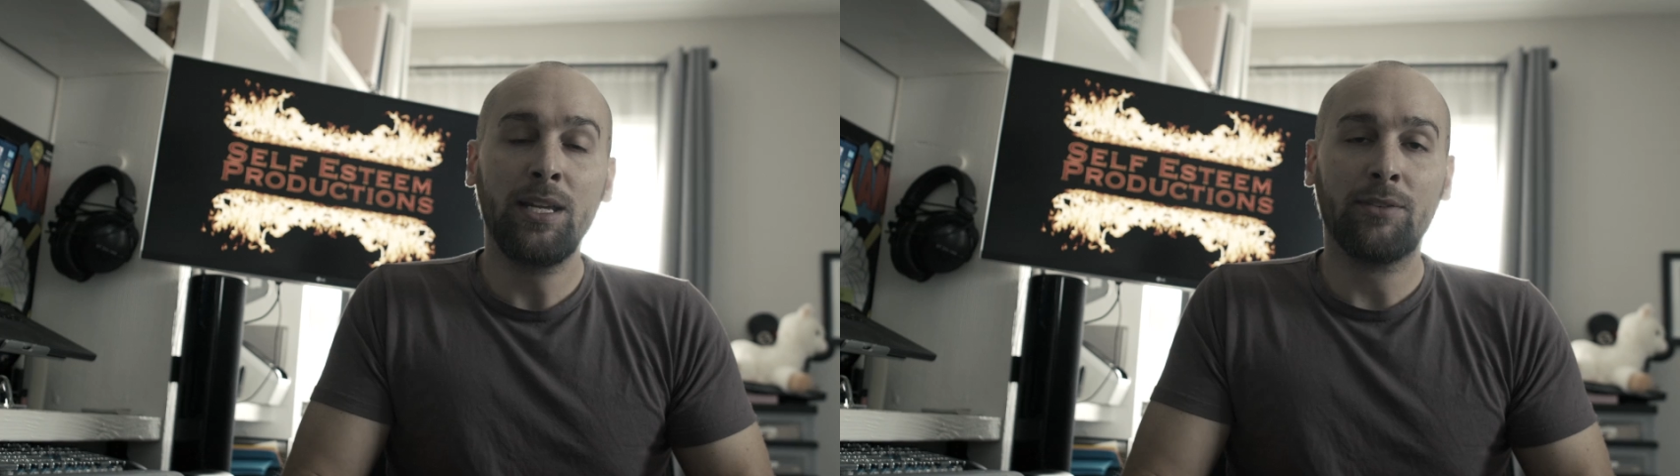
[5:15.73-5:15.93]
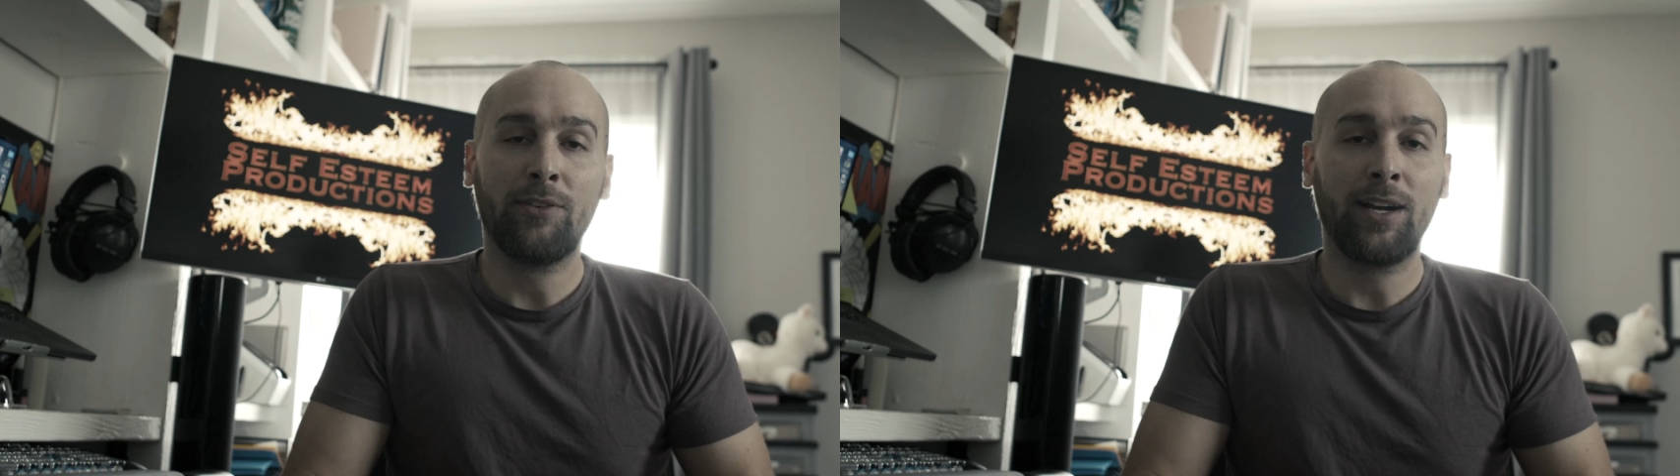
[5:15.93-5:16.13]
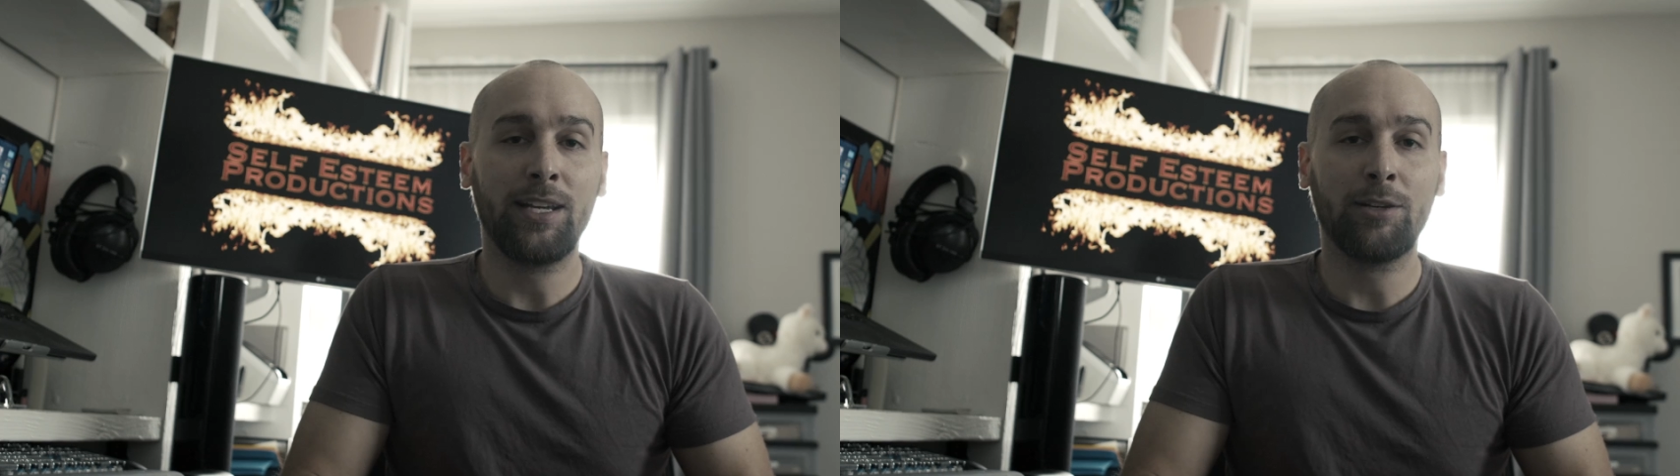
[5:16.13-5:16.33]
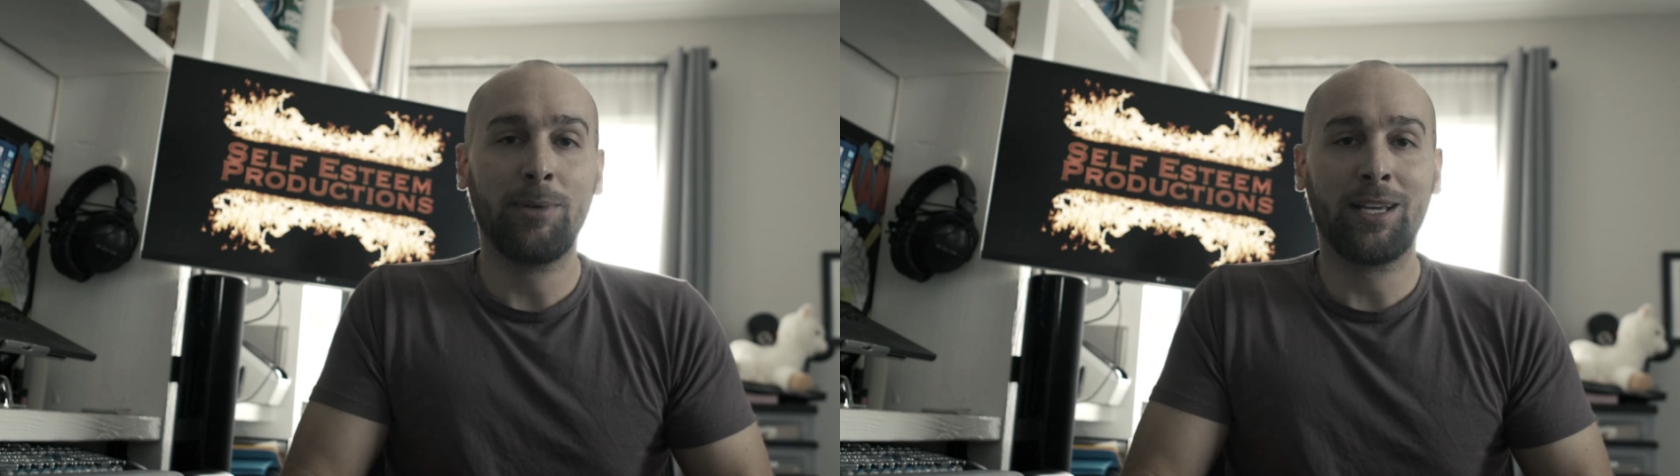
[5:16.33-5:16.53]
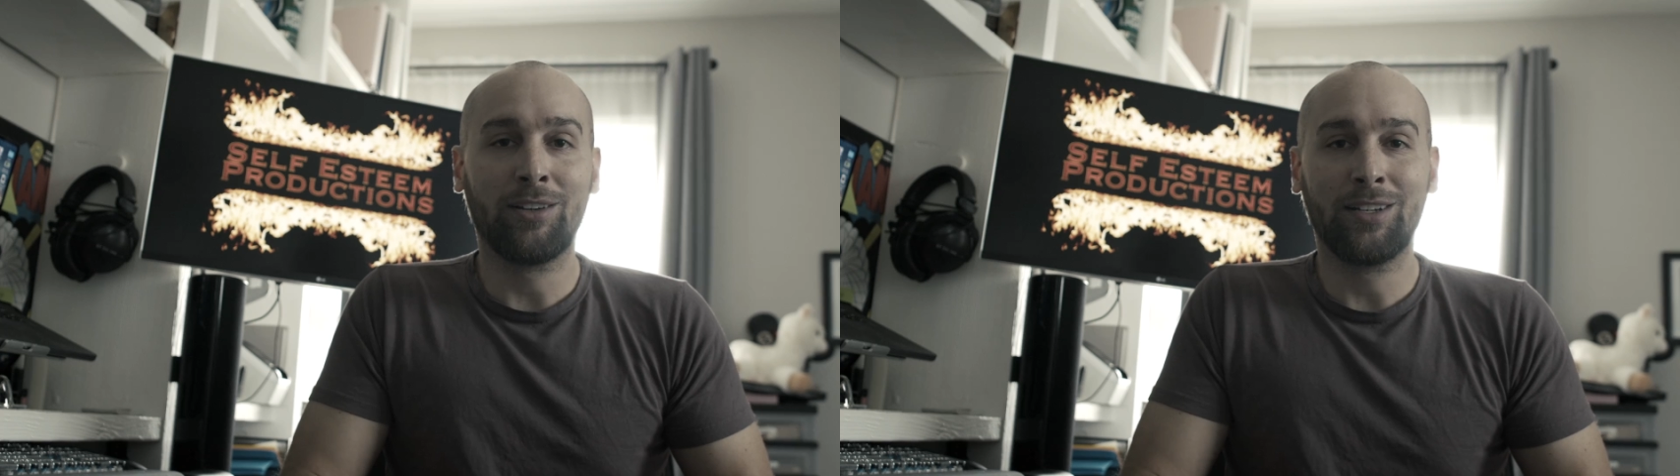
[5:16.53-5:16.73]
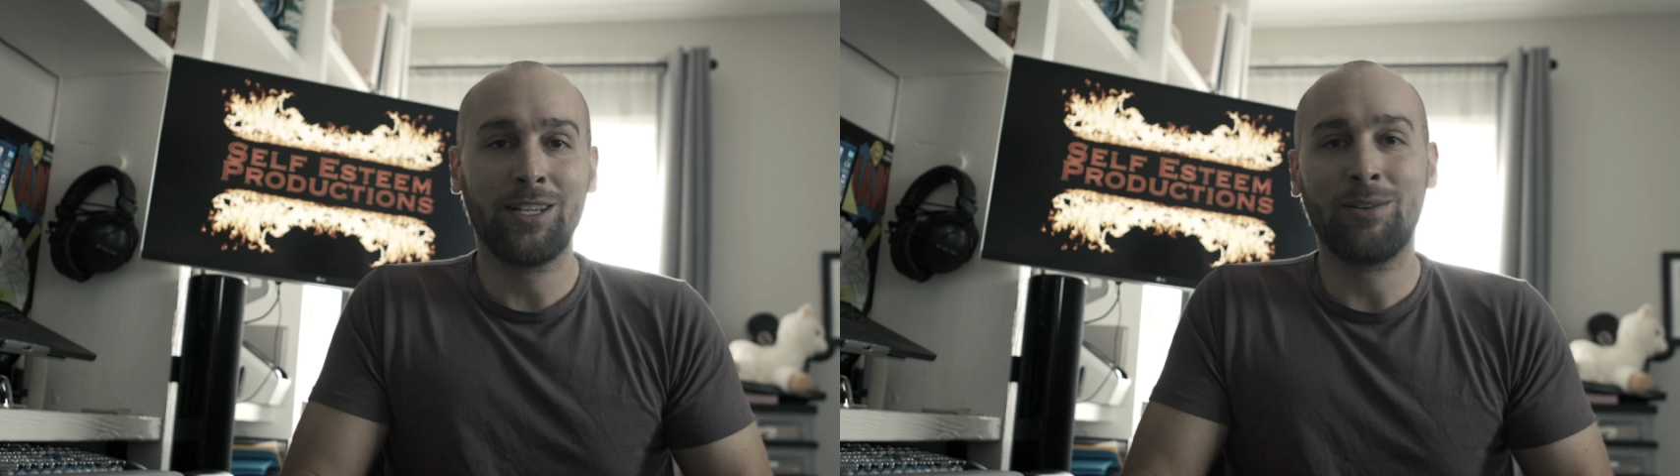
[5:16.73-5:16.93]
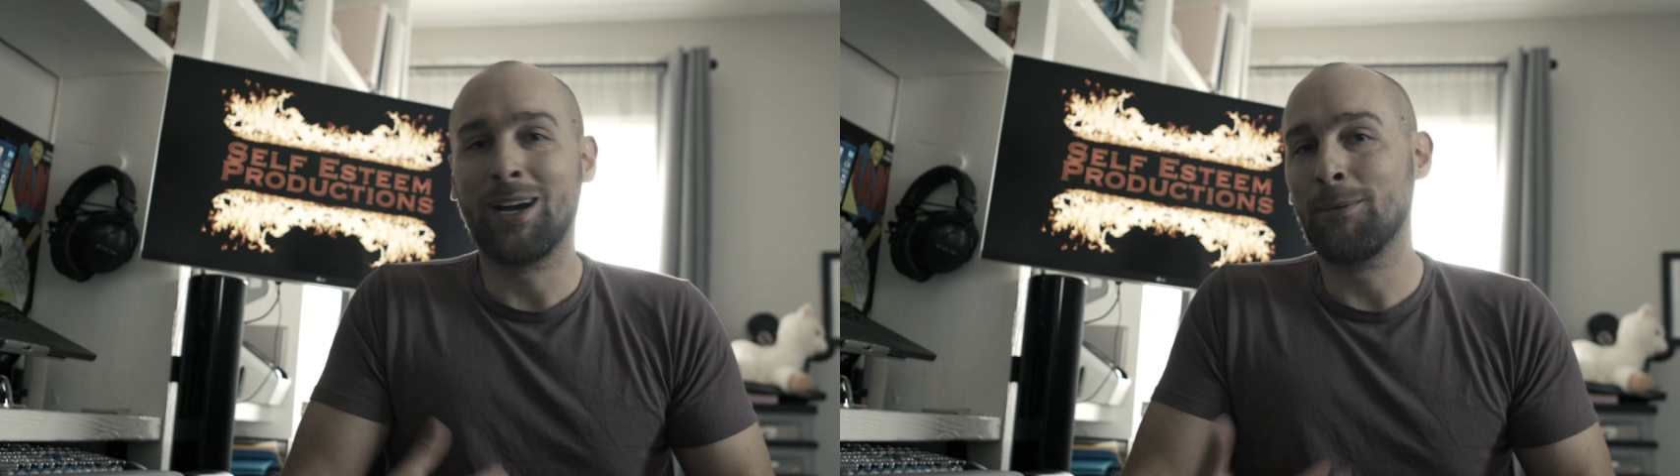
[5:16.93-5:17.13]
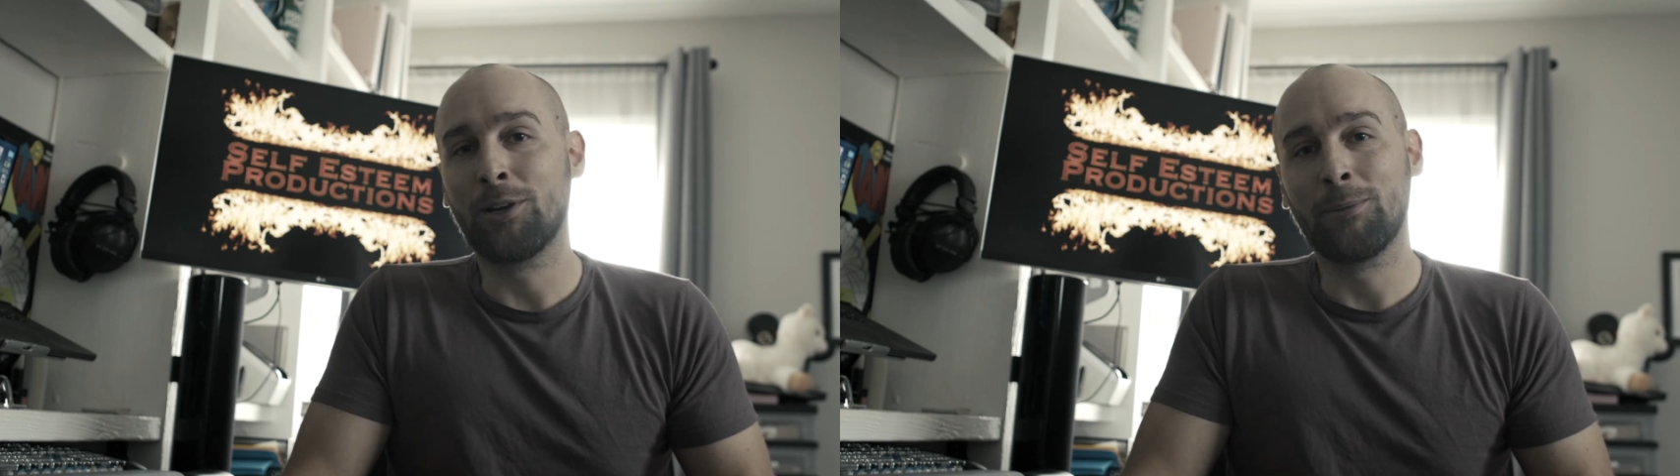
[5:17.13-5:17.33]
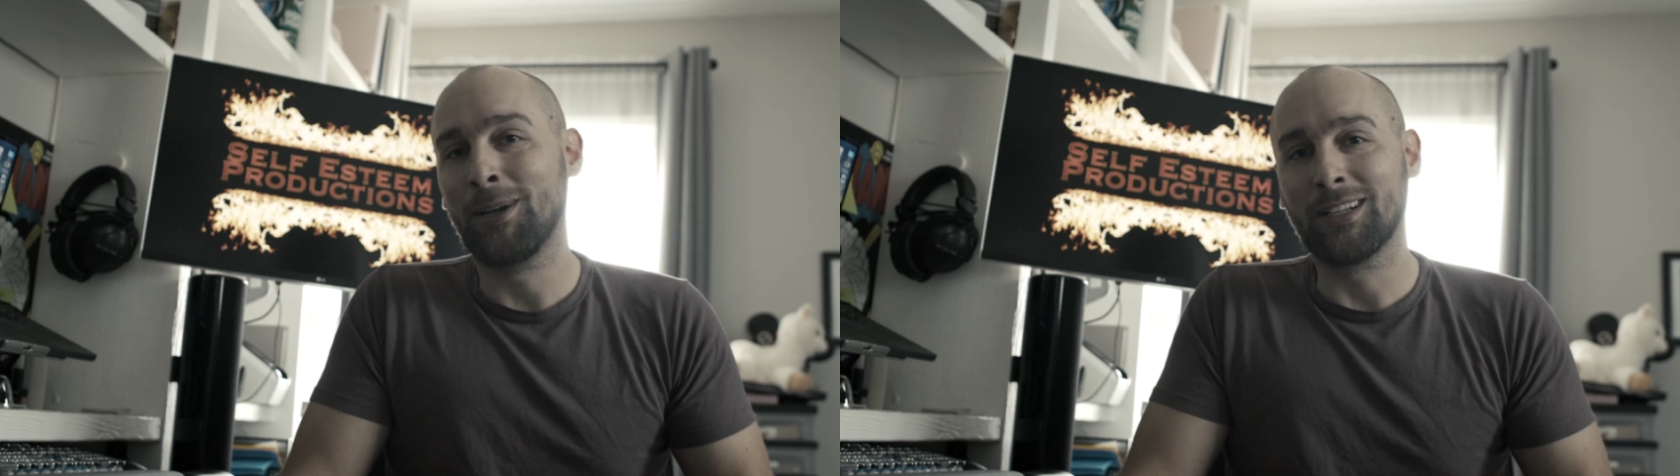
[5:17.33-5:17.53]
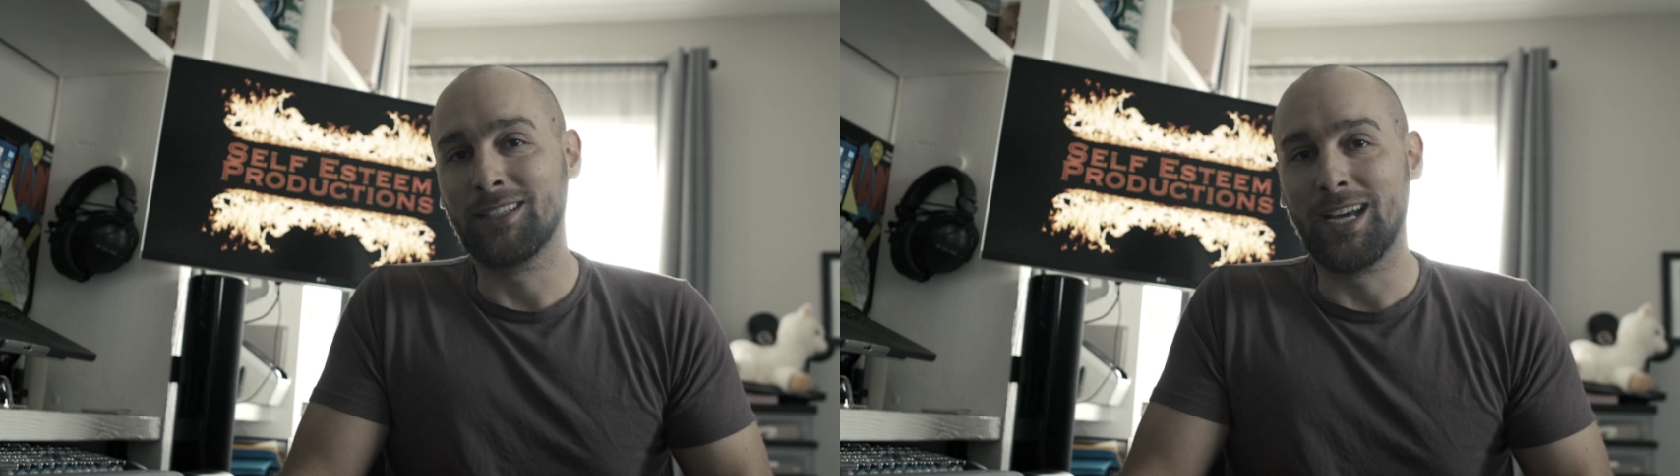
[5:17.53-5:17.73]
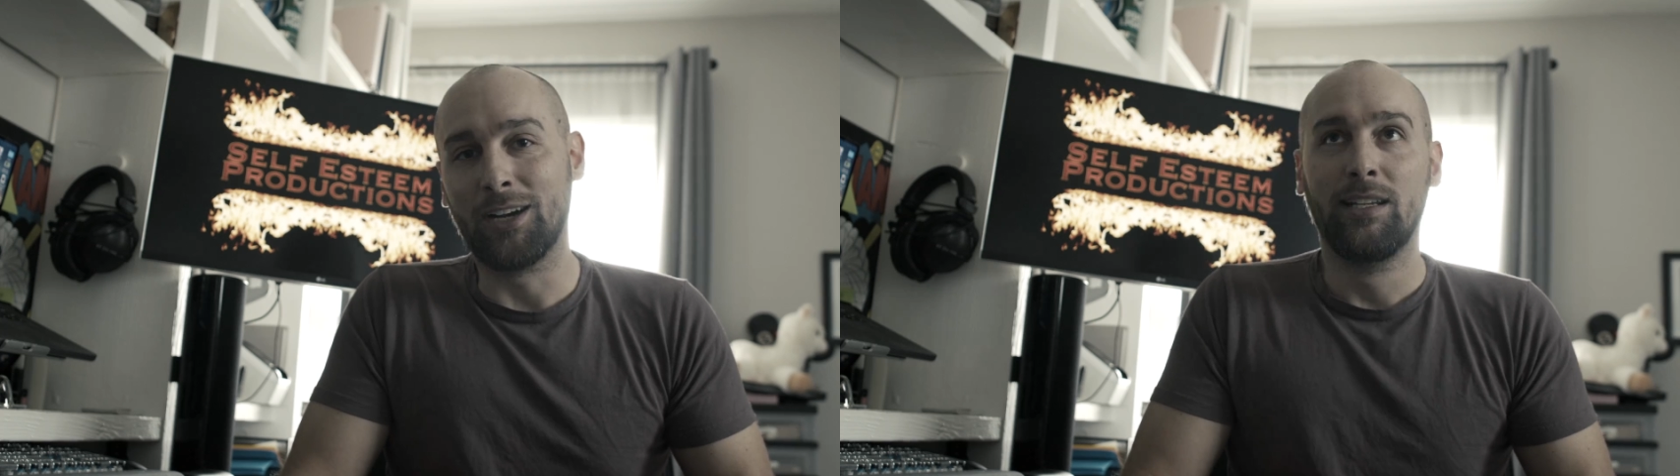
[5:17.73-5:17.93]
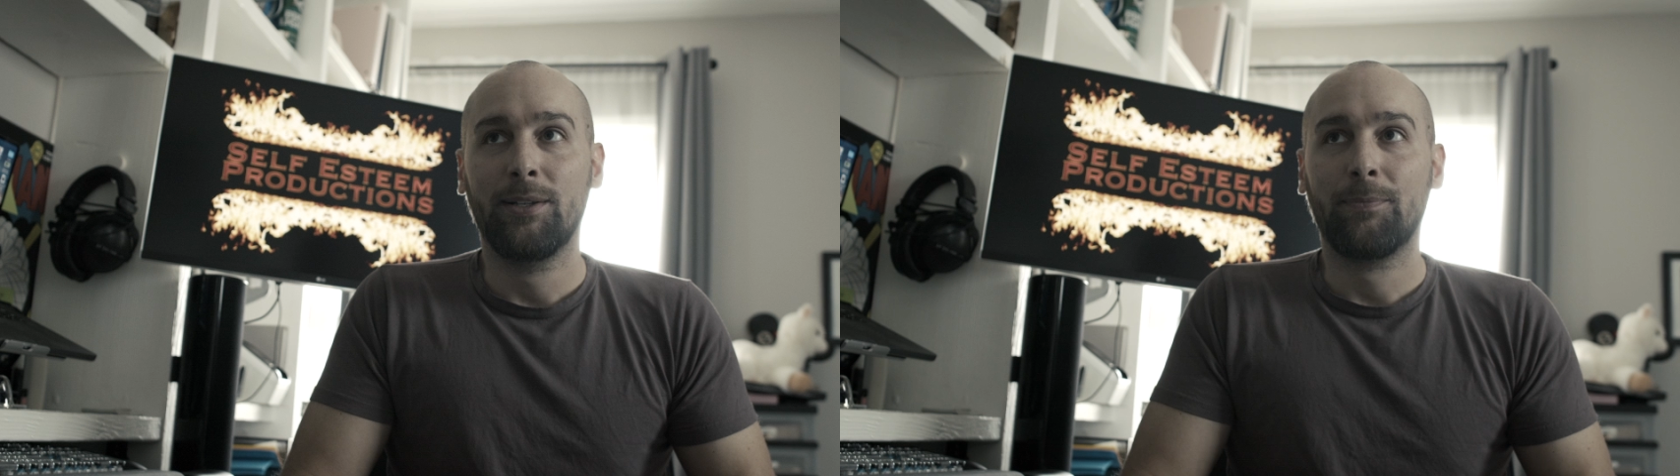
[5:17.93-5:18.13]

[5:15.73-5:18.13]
if I hear bad audio, I'm automatically out.